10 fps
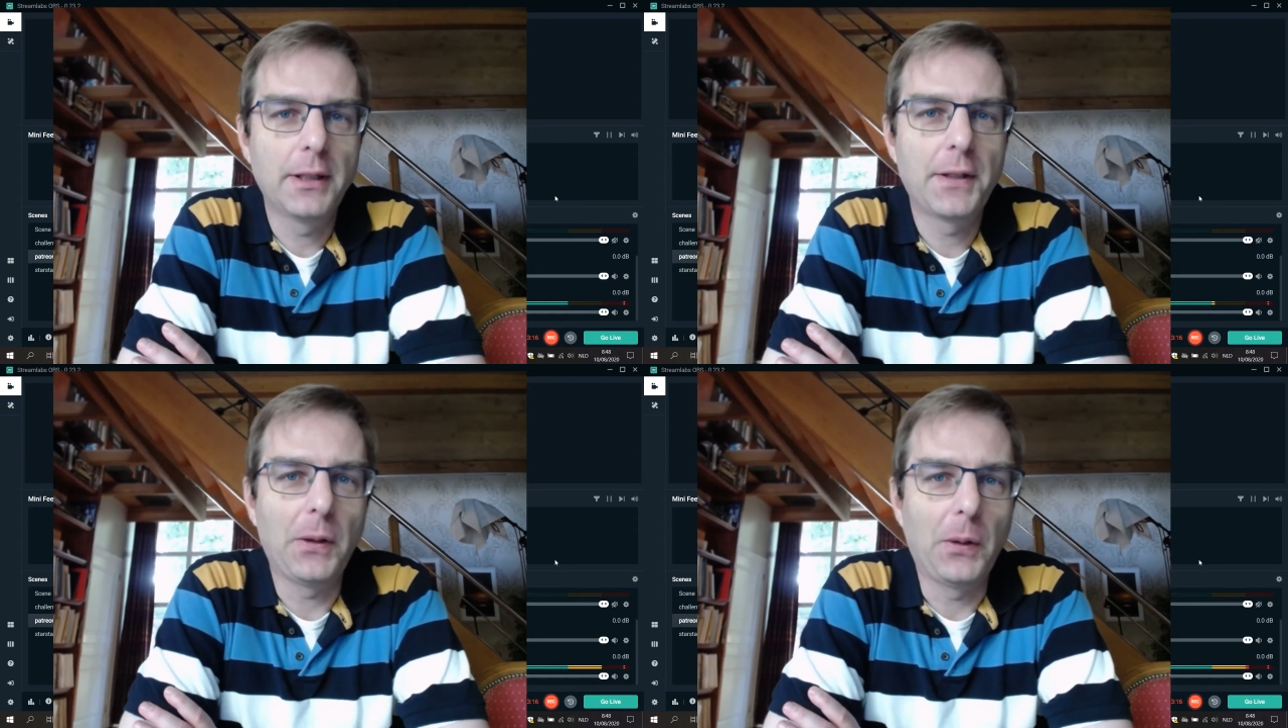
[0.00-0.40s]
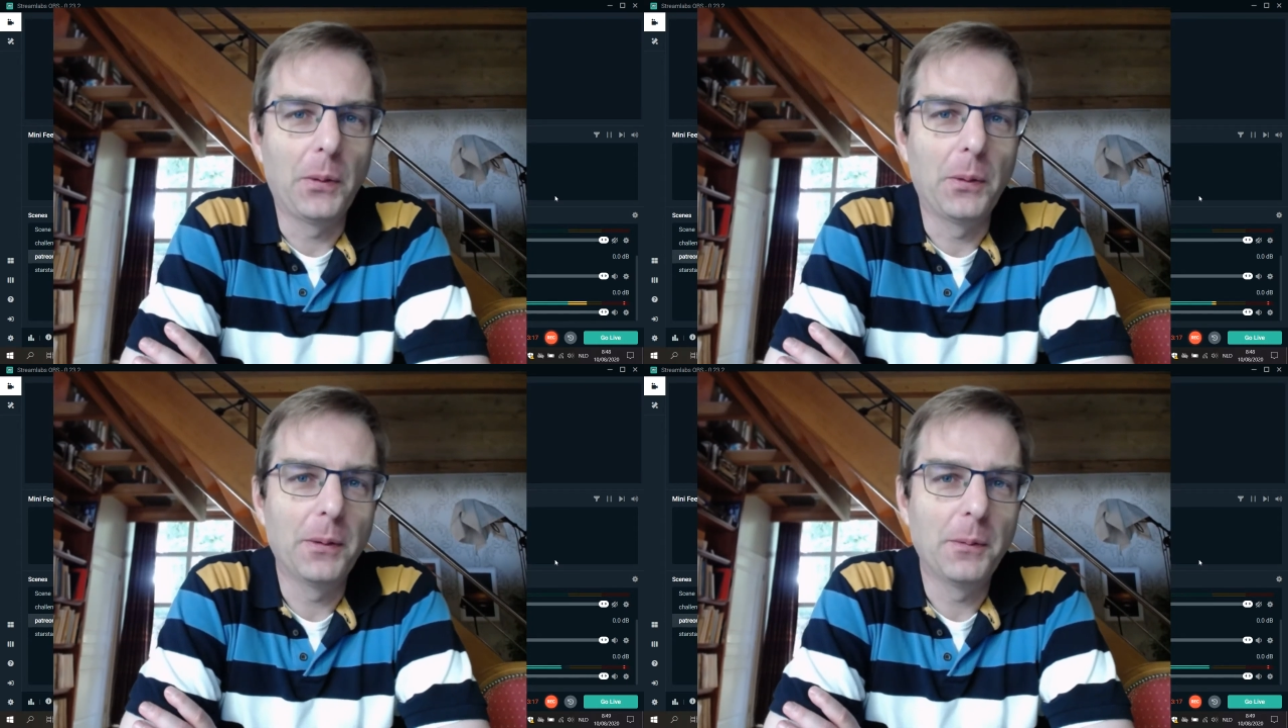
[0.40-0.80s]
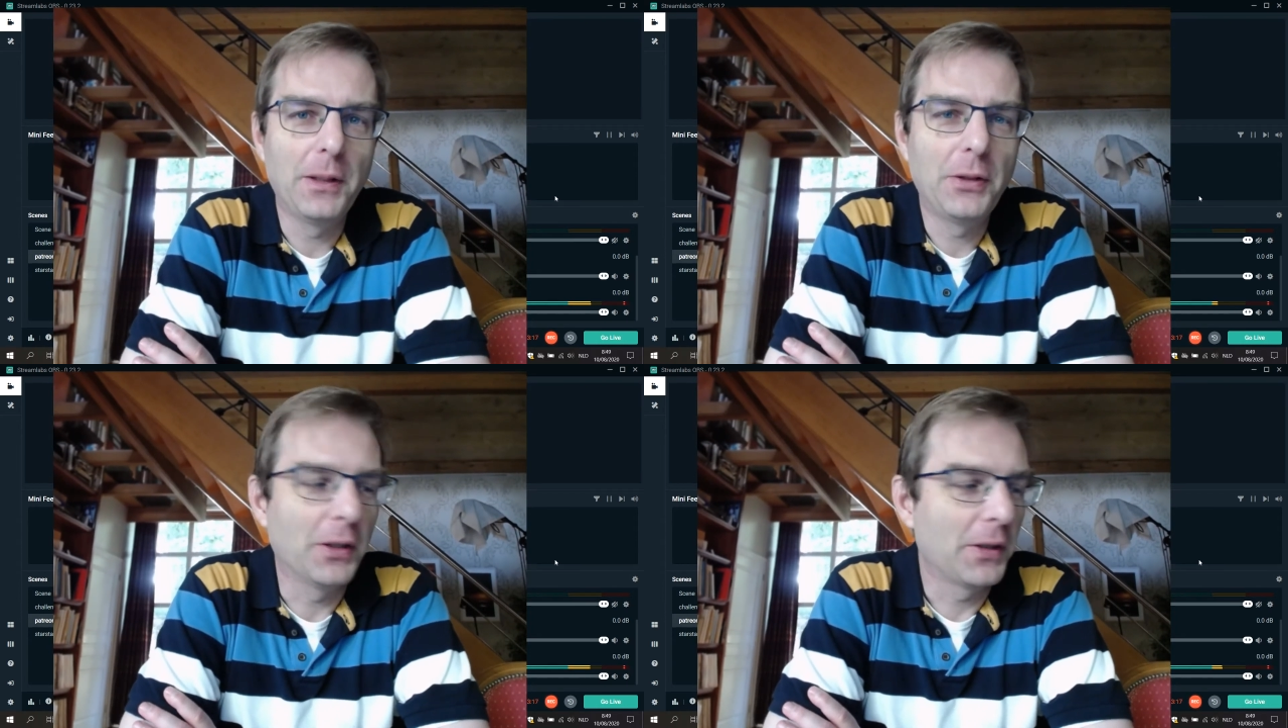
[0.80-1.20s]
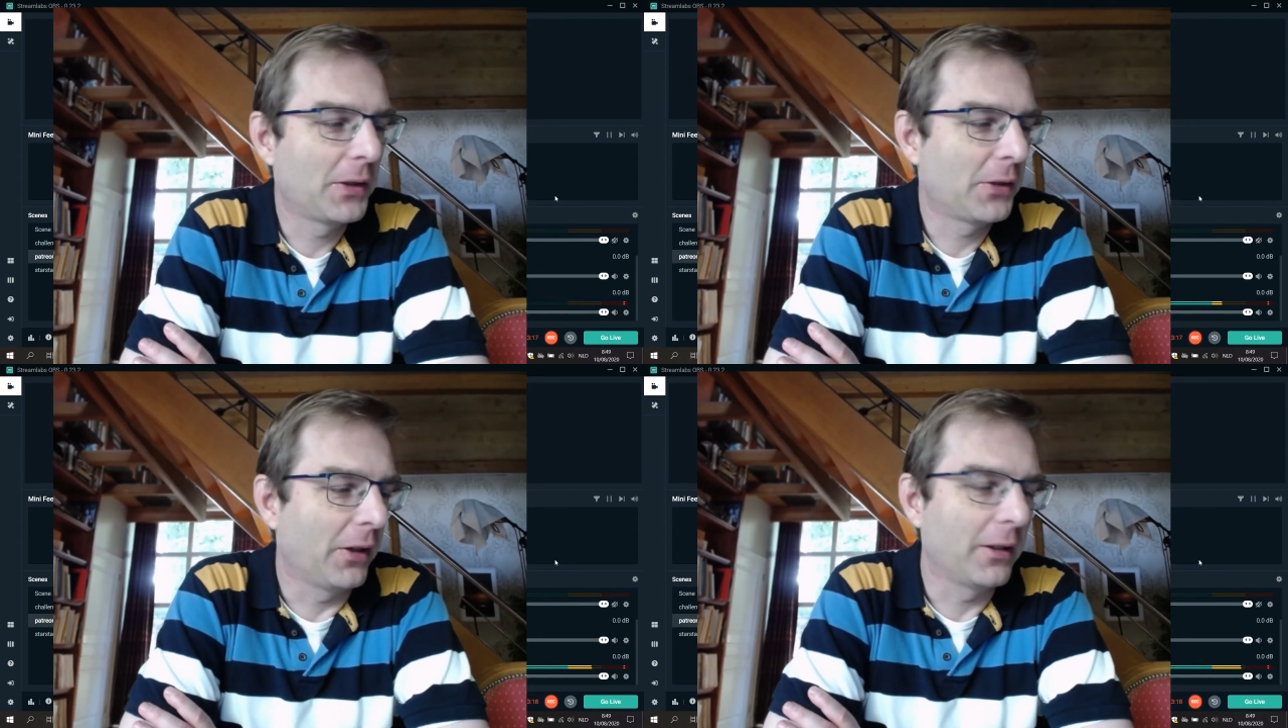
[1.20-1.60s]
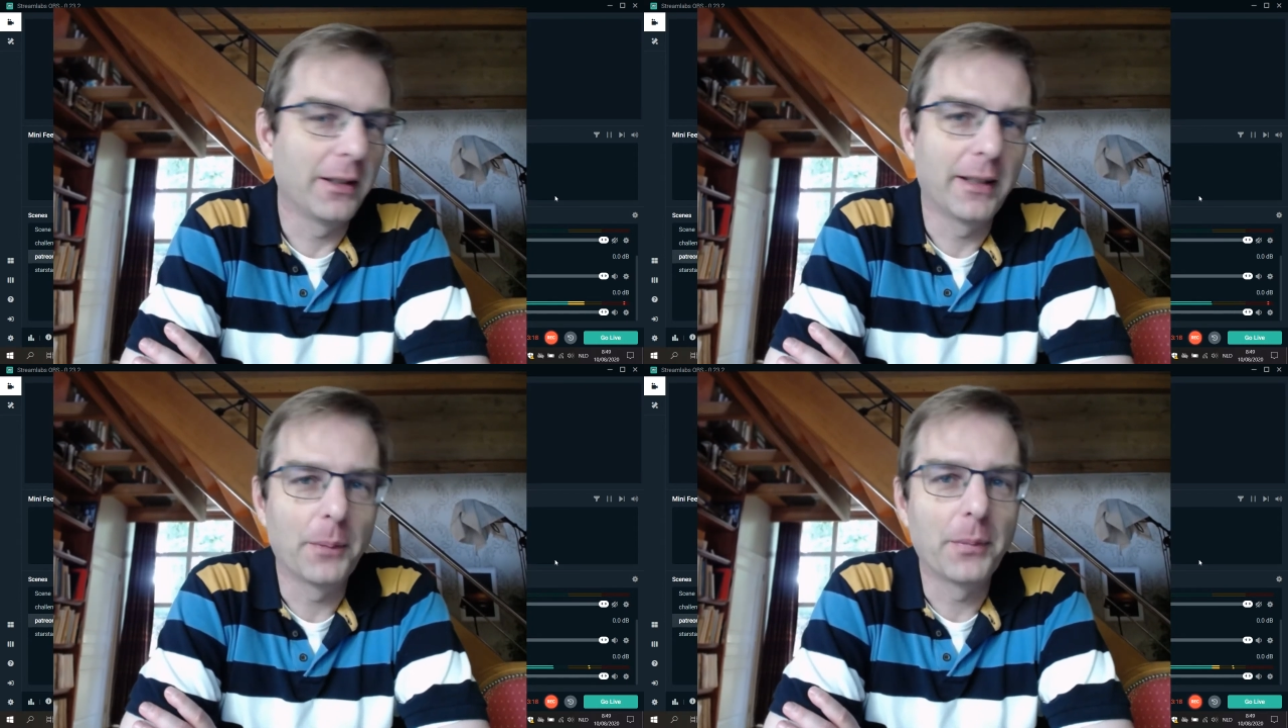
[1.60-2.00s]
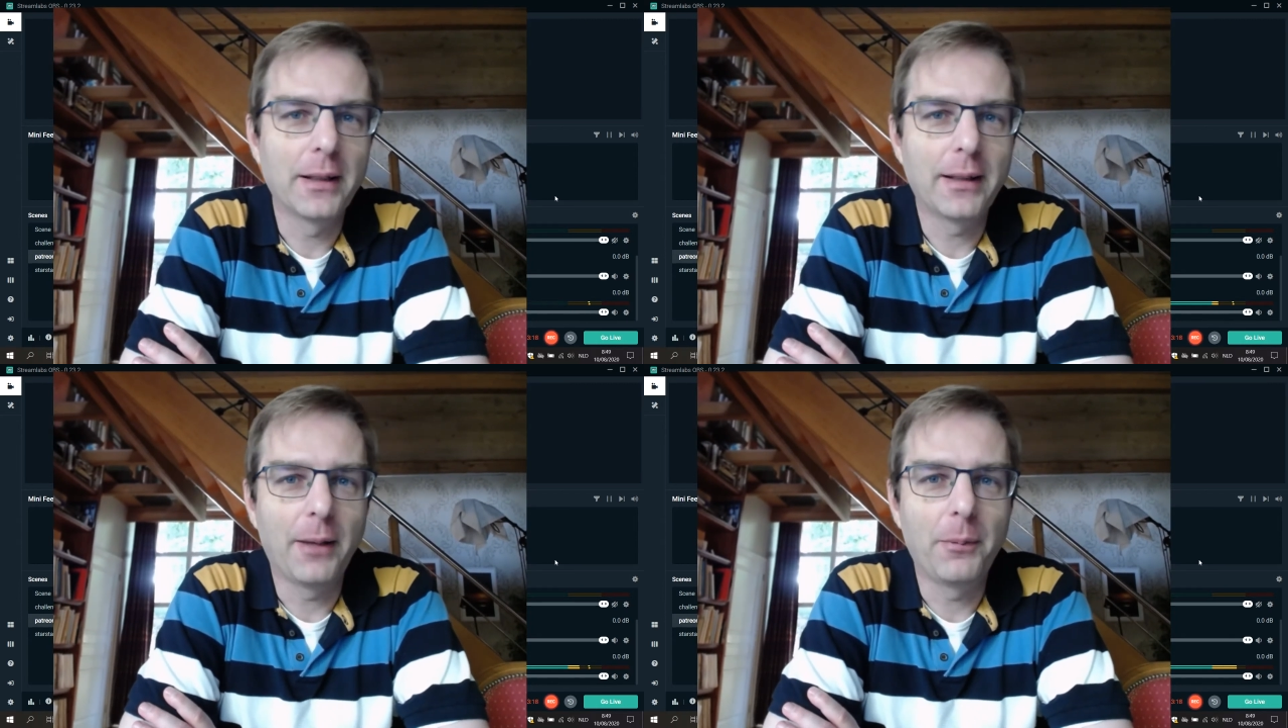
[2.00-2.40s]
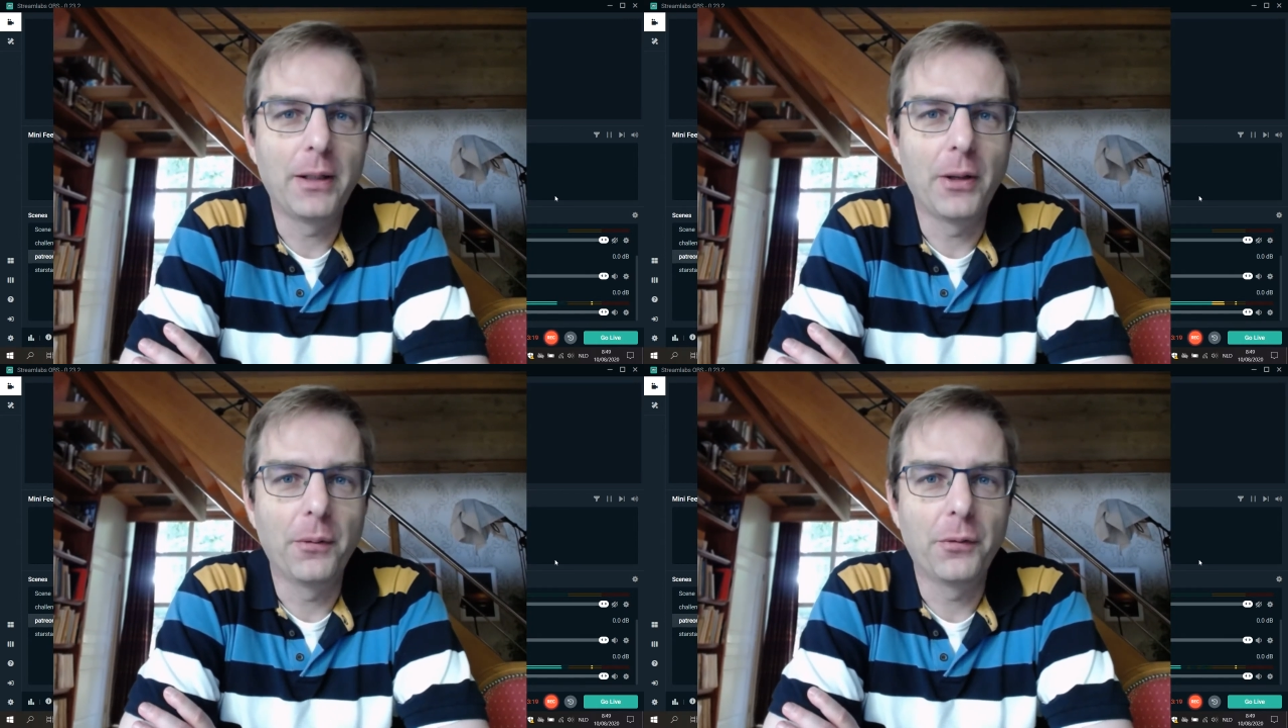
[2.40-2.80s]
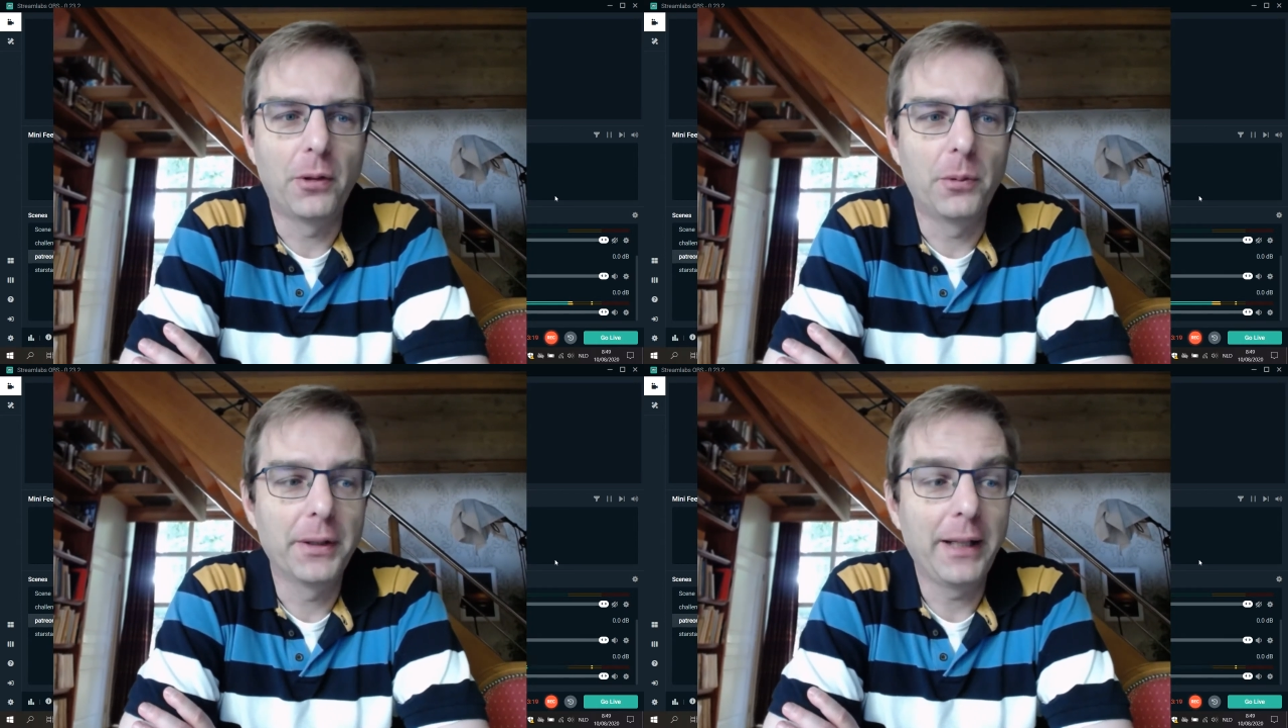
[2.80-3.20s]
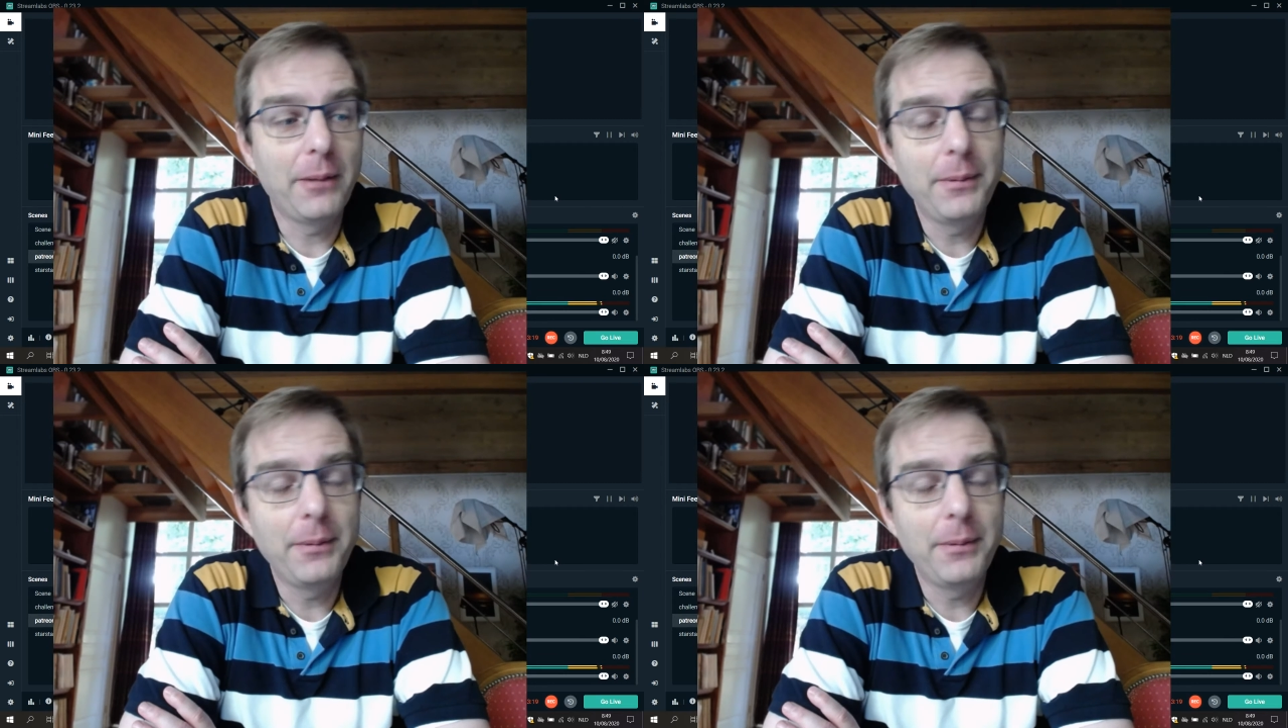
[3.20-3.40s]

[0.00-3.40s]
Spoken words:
so we just struggle a little bit and we go forward.